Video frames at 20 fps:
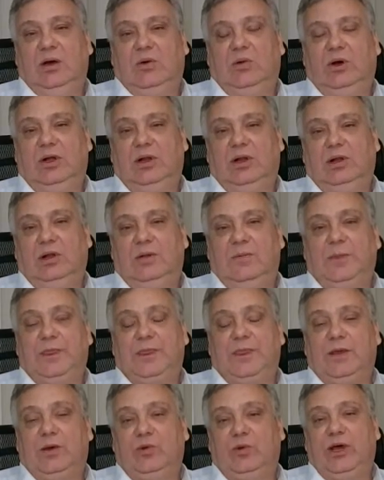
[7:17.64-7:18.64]
Well,
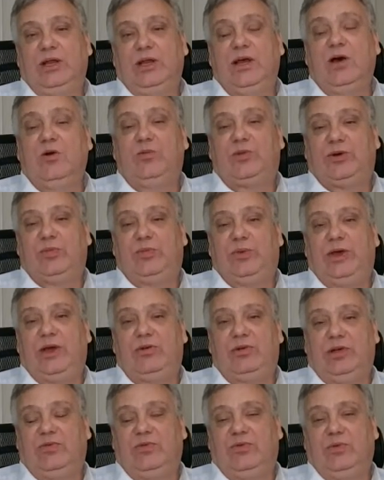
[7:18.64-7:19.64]
we're now
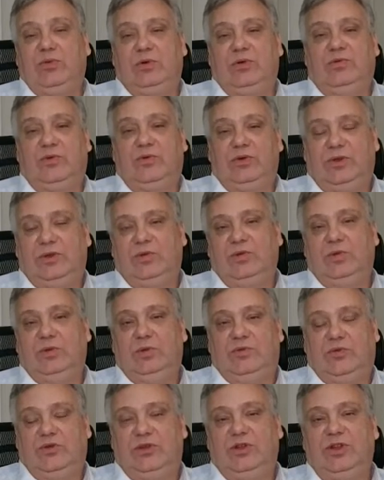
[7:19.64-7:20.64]
preparing for
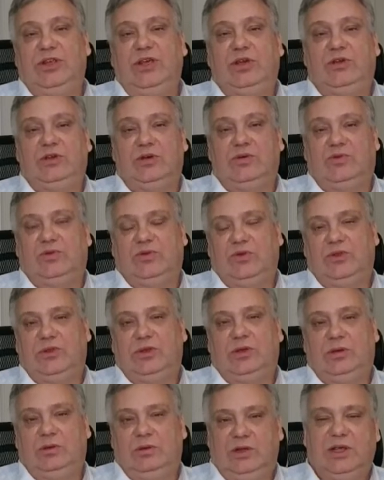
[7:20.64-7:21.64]

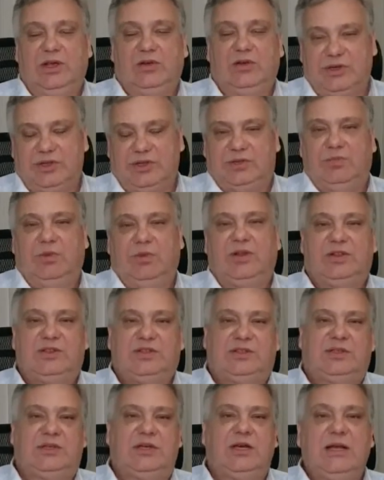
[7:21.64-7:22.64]
the nearest
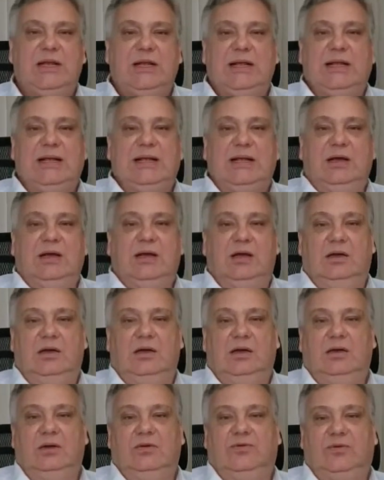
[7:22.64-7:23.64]
months.
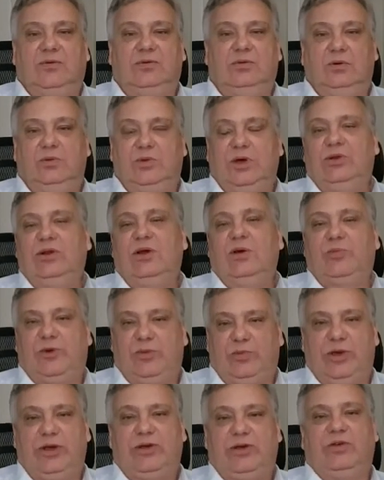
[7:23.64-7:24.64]
We're now
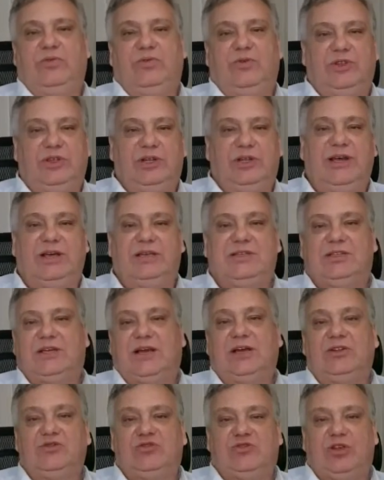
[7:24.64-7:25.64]
preparing for the next
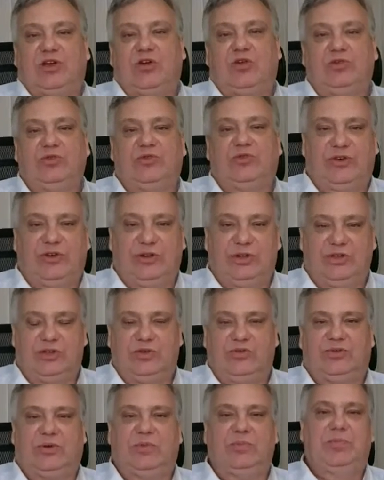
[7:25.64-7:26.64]
country conference
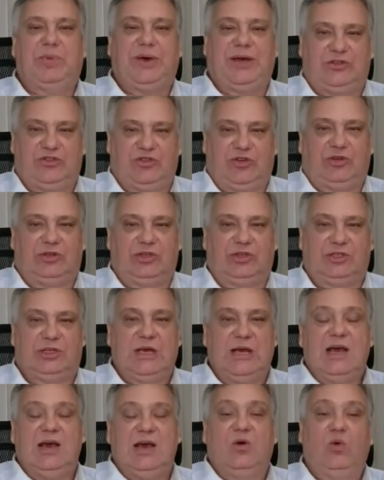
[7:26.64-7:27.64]
of compatriots.
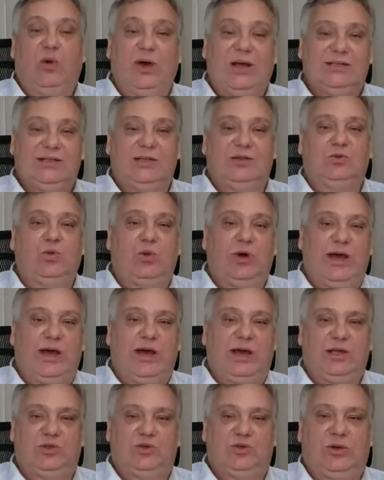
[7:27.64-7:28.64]
When and where
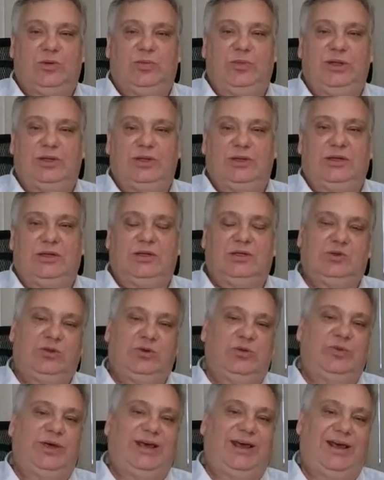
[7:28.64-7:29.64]
it will
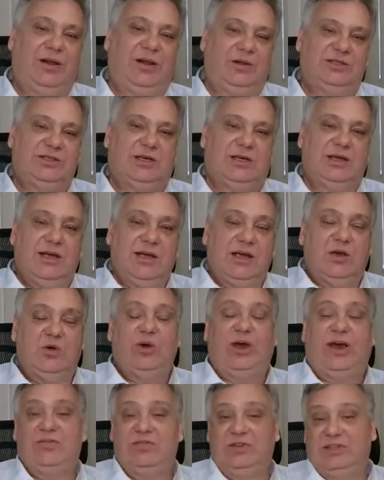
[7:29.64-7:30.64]
be held,
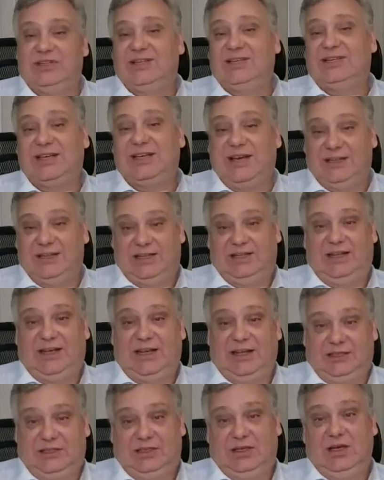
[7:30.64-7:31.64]
we haven't decided
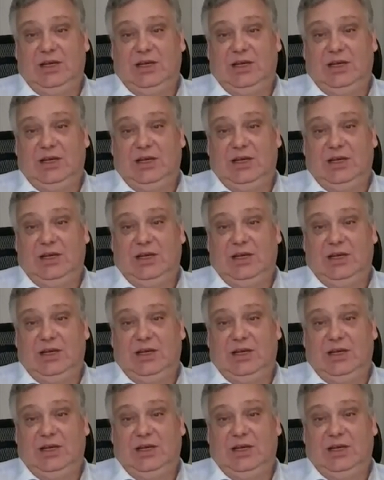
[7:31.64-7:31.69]
yet.